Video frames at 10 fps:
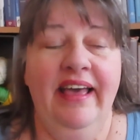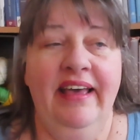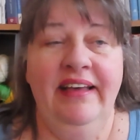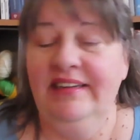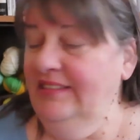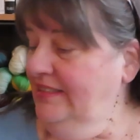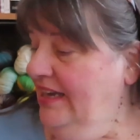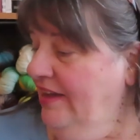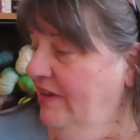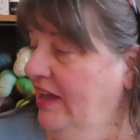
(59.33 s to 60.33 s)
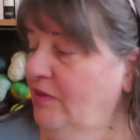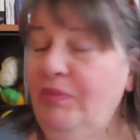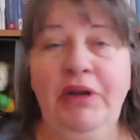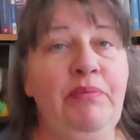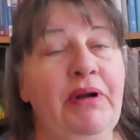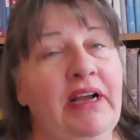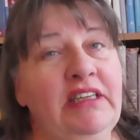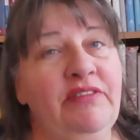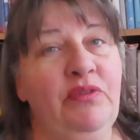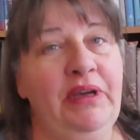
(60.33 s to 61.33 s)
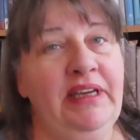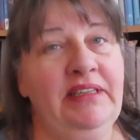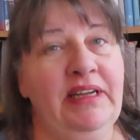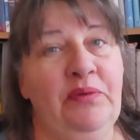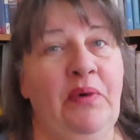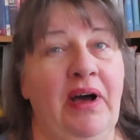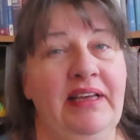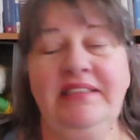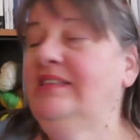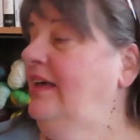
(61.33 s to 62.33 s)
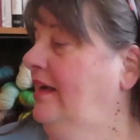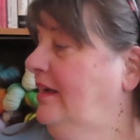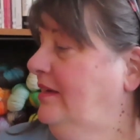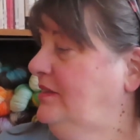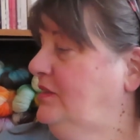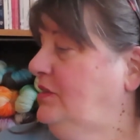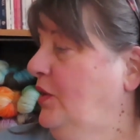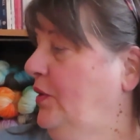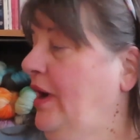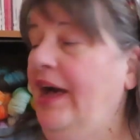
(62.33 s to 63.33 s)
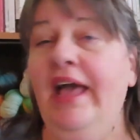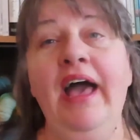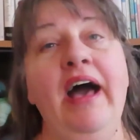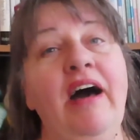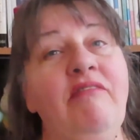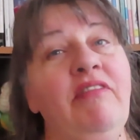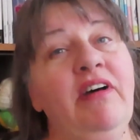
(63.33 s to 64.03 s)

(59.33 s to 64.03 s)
and I've had a pretty productive week knit-wise. So I have